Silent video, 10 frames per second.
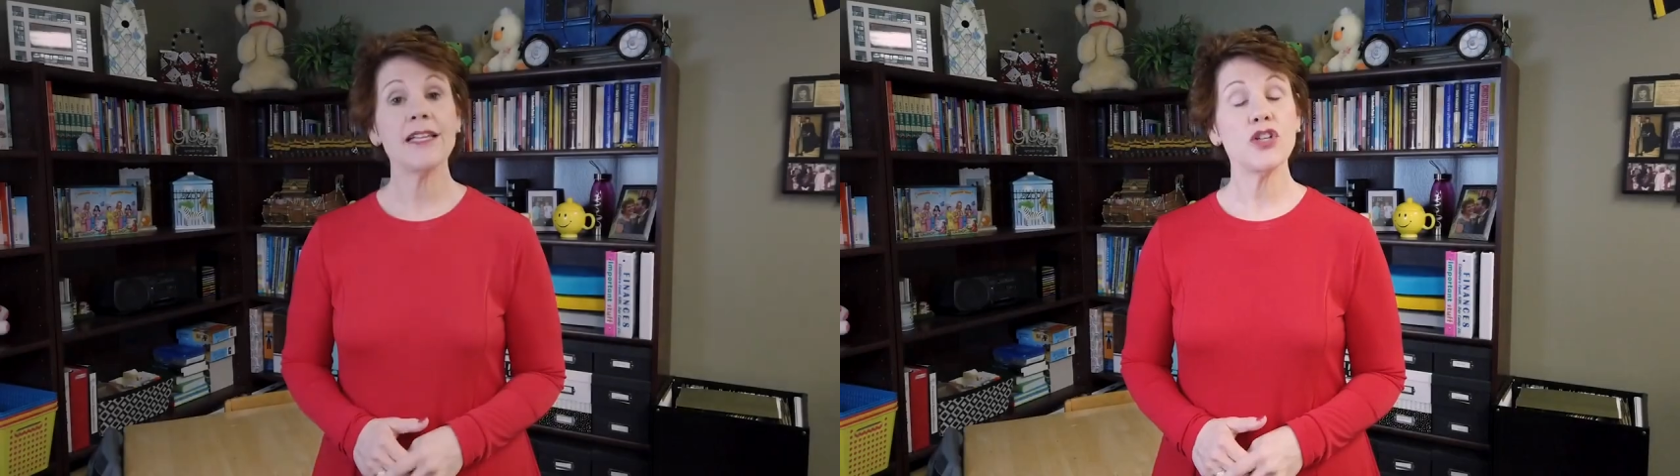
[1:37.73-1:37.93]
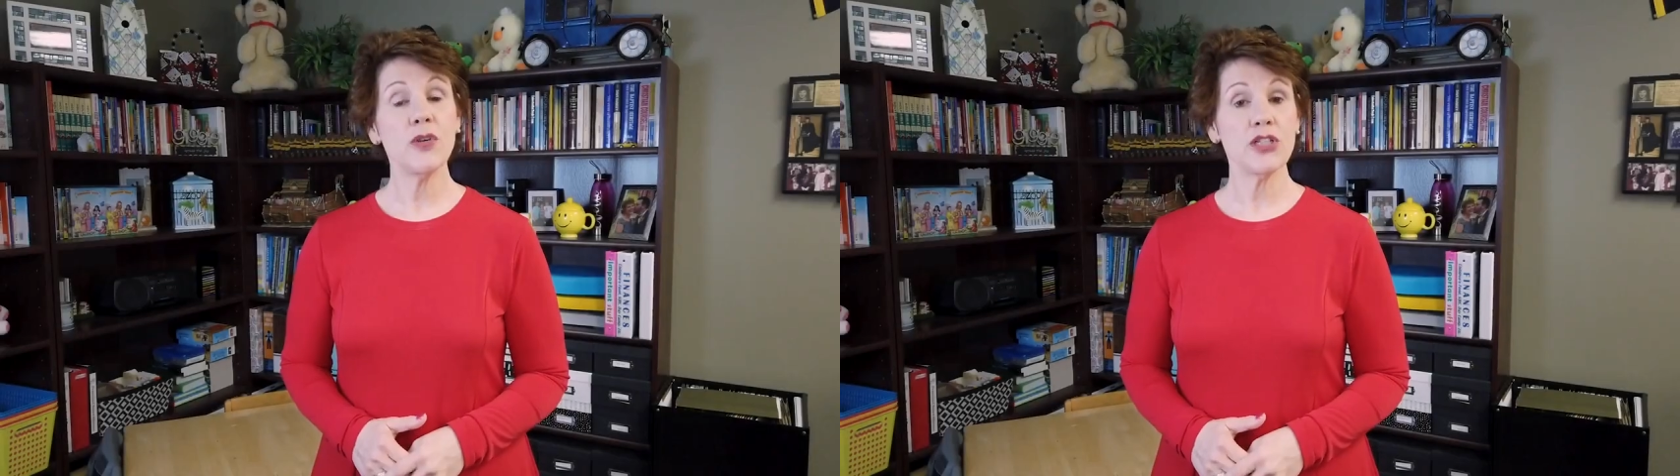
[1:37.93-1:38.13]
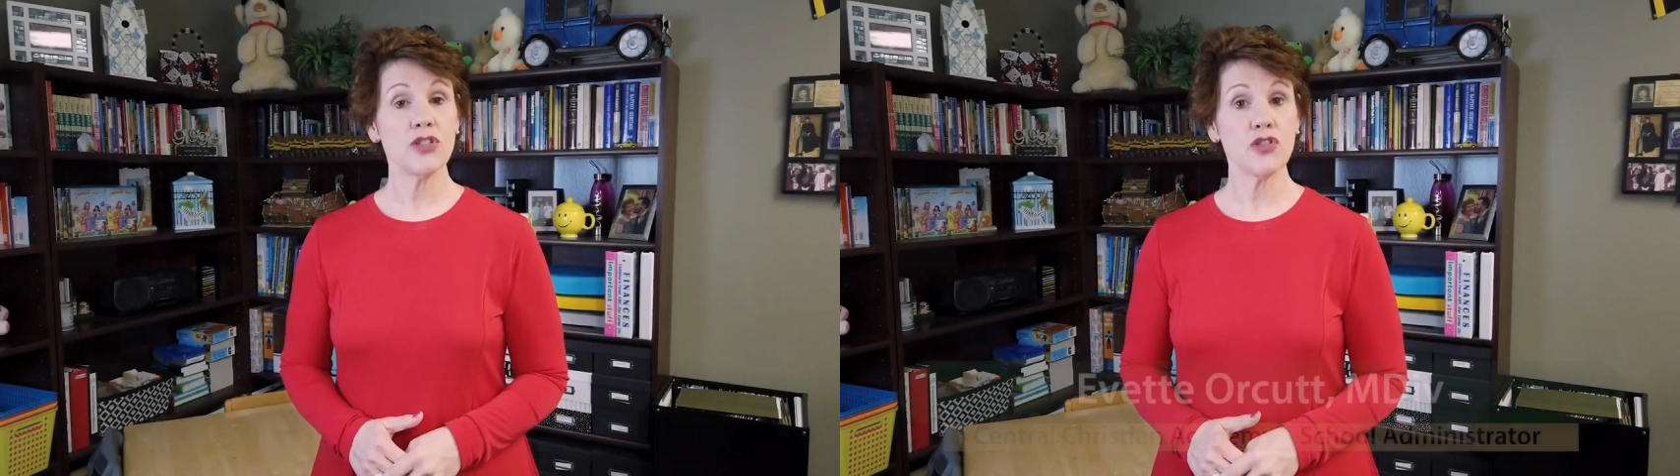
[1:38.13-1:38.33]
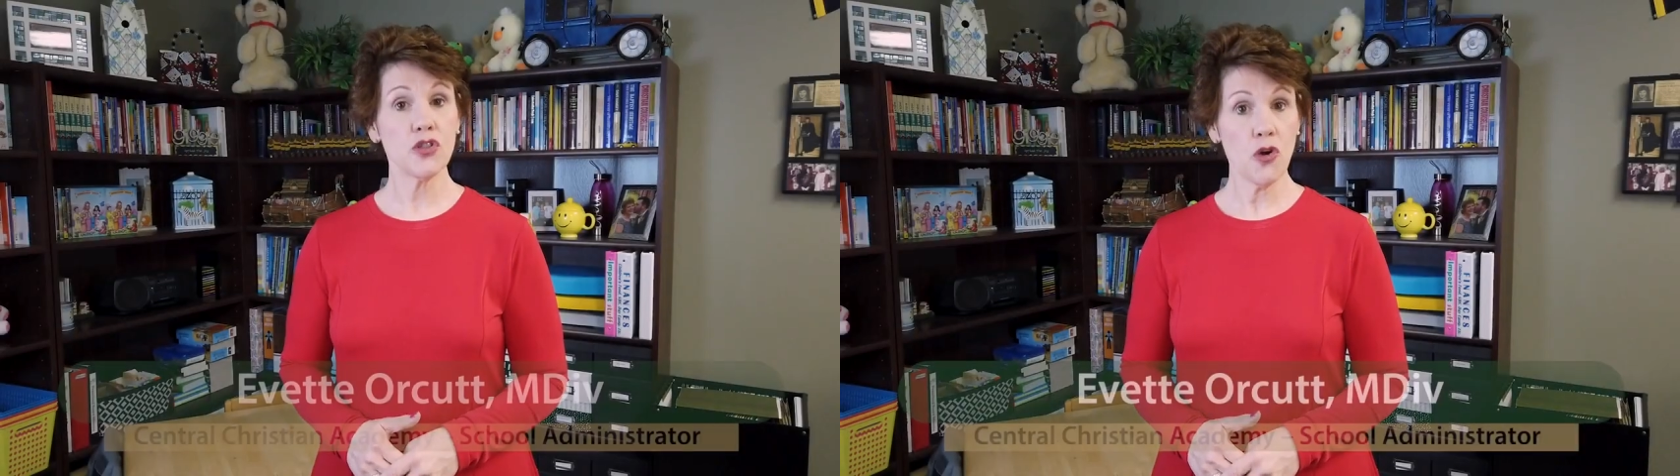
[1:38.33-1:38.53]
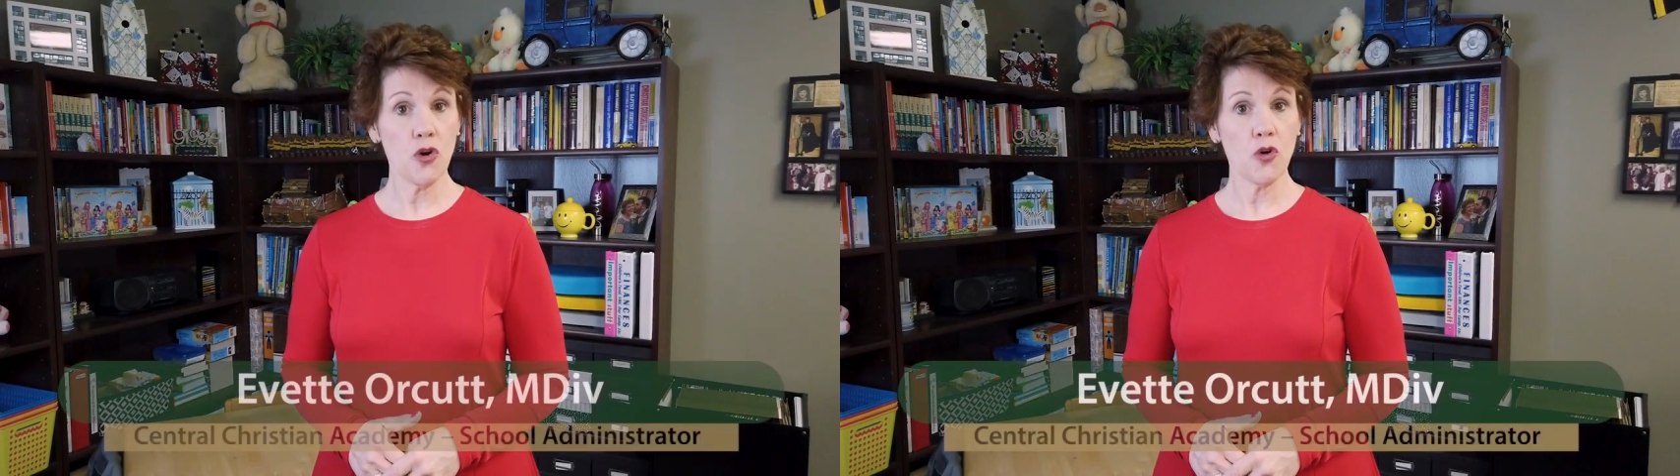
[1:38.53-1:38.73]
As a Christian
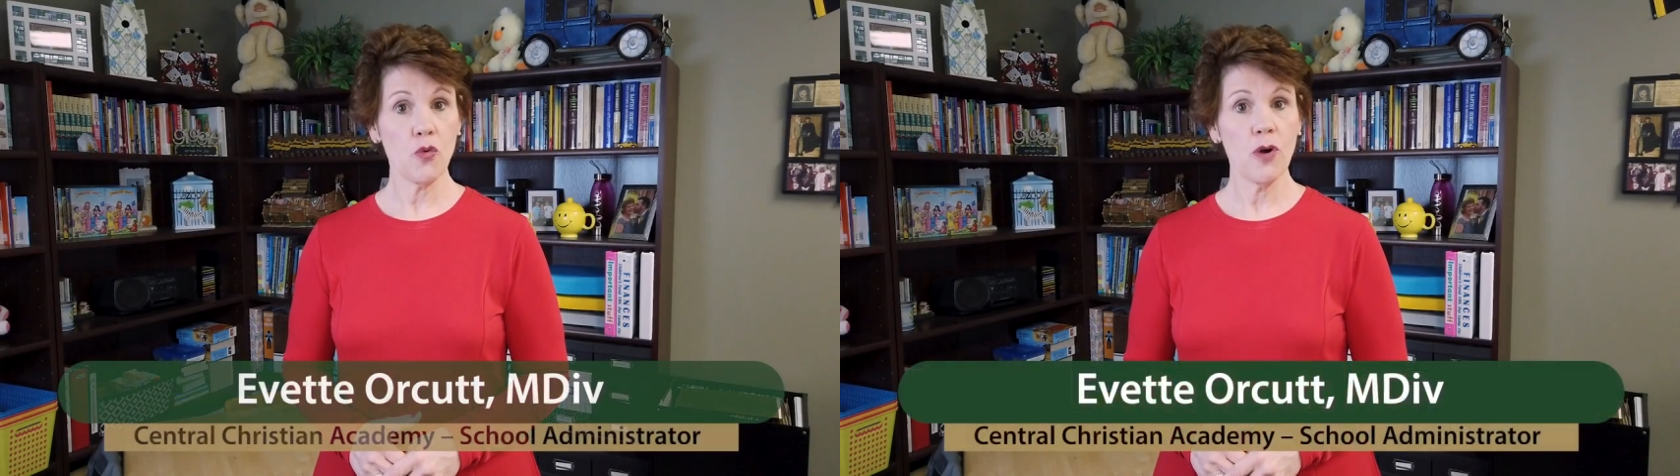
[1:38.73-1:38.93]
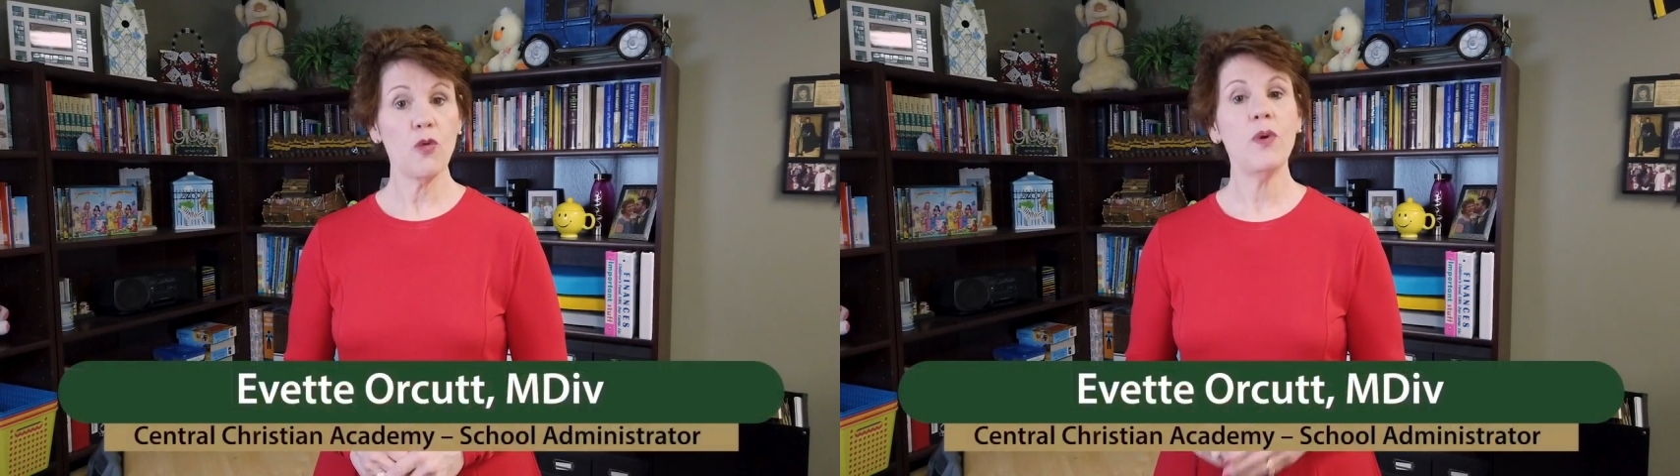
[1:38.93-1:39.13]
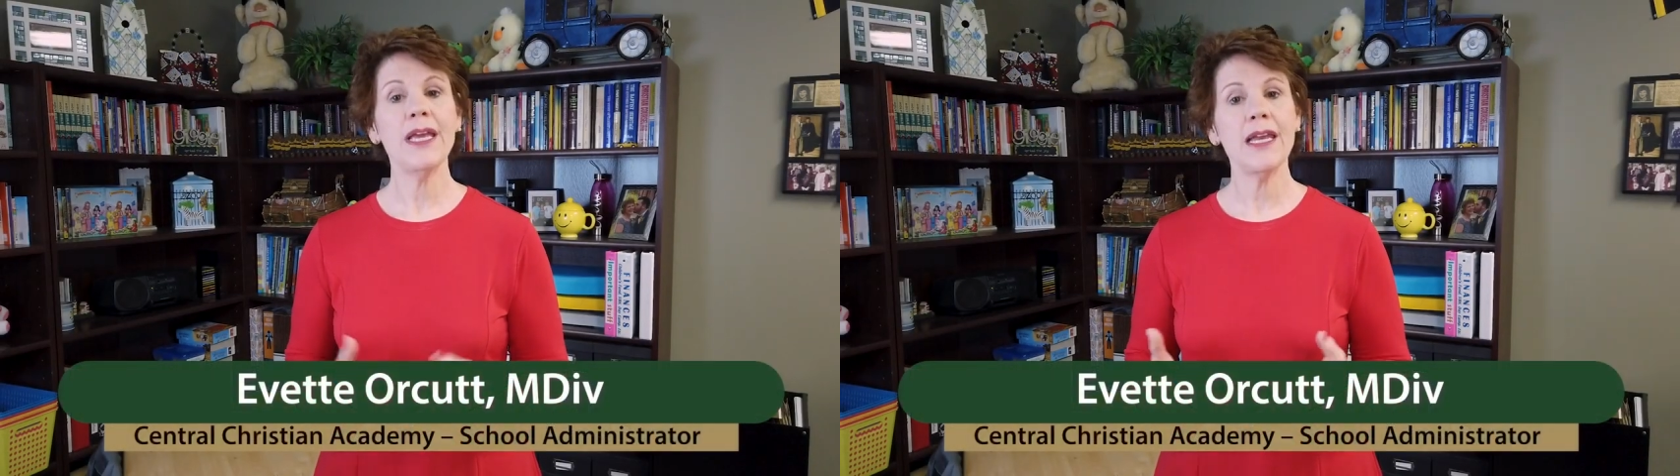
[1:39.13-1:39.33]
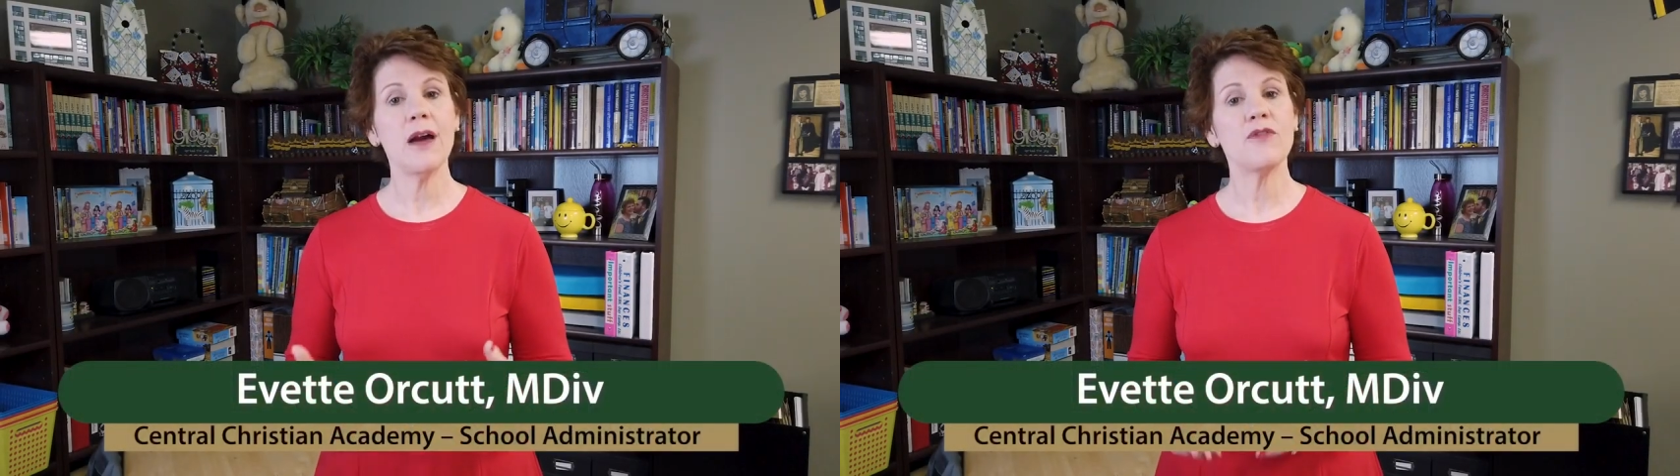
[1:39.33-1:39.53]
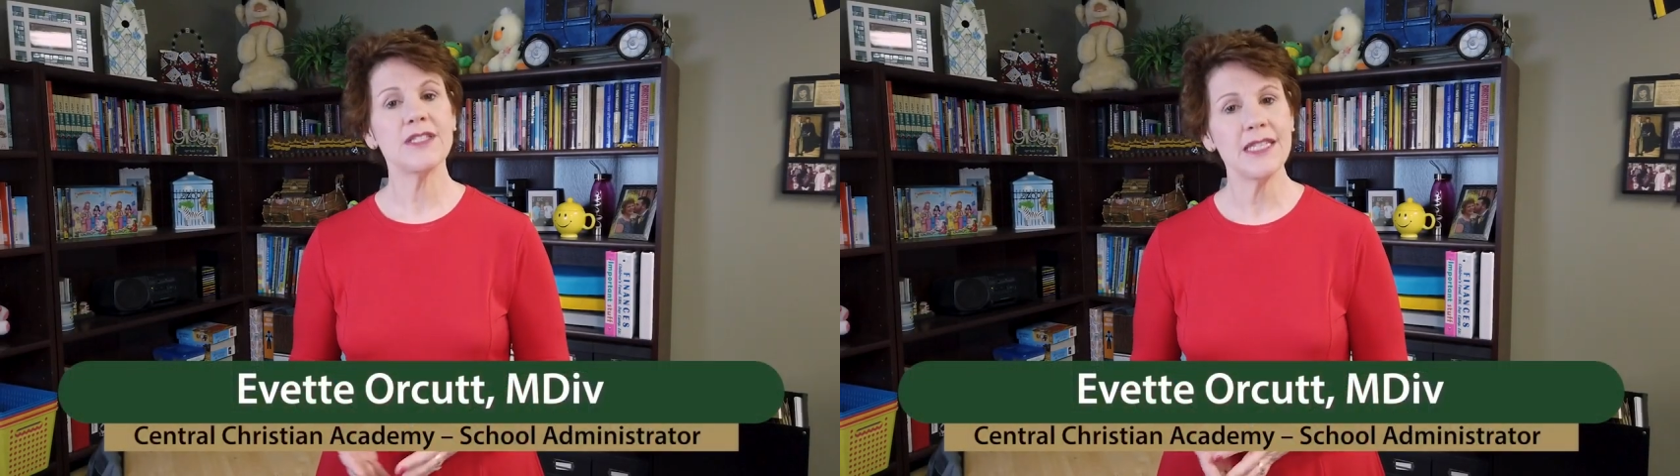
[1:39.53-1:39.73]
school, we can
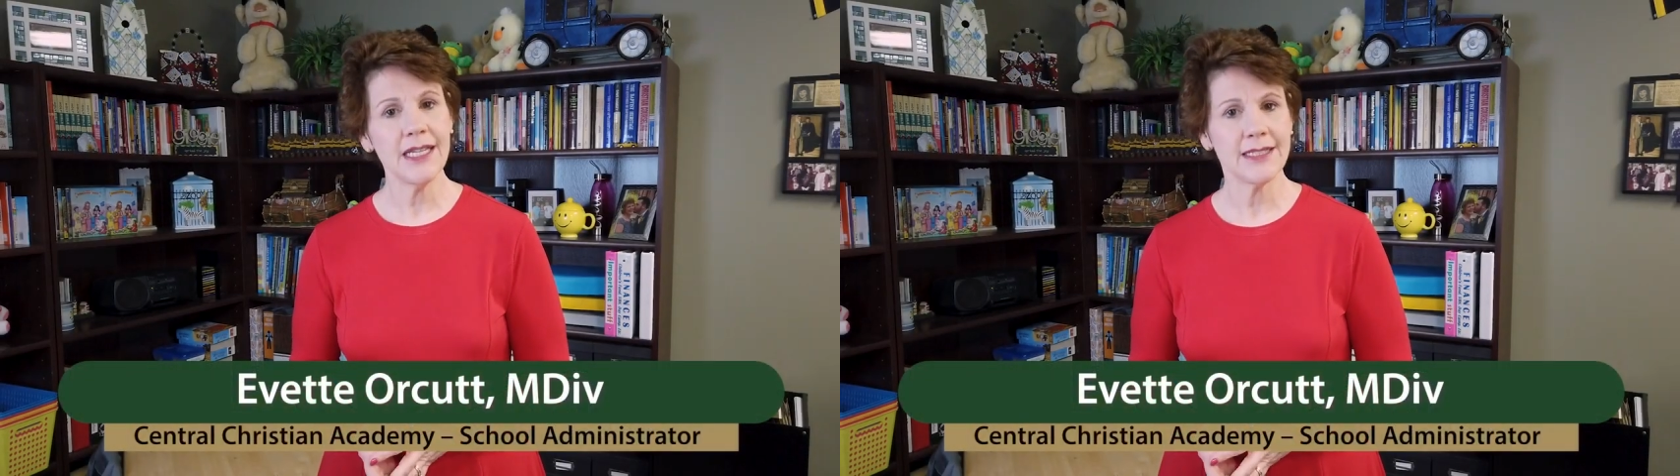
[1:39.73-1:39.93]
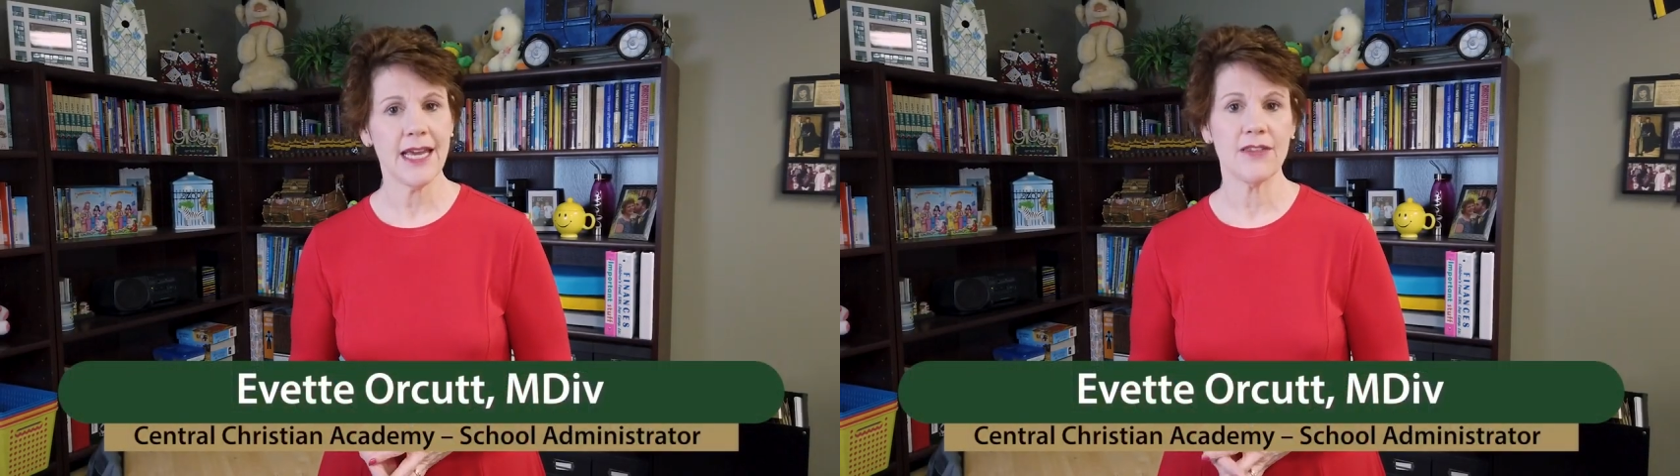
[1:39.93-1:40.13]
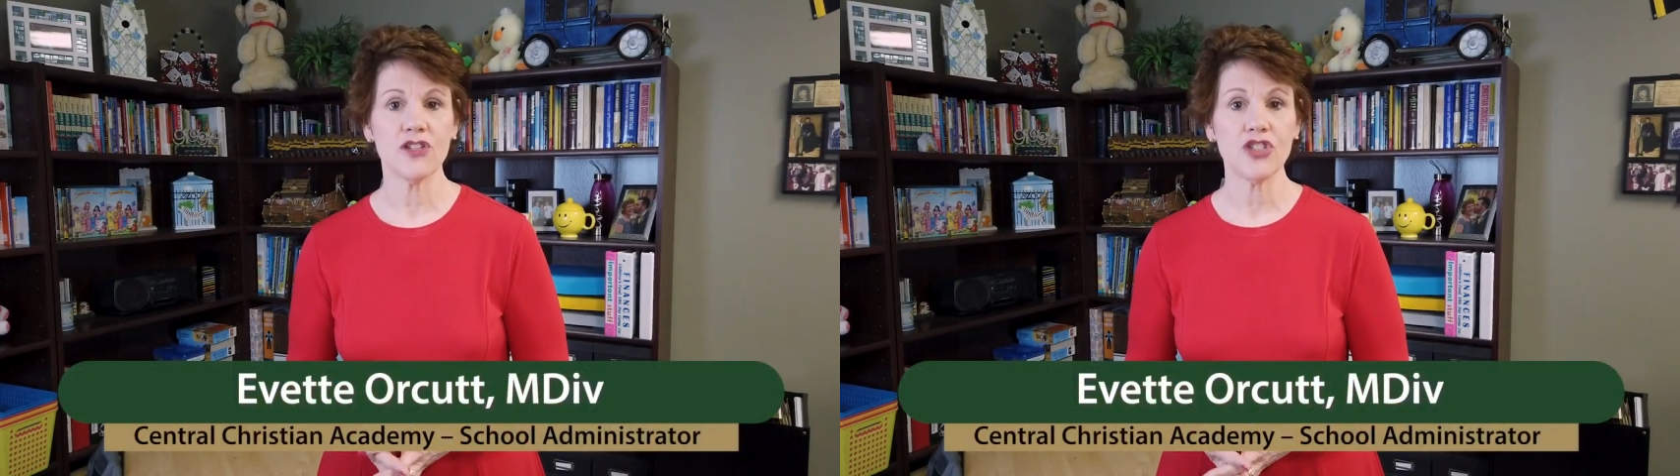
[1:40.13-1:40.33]
help facilitate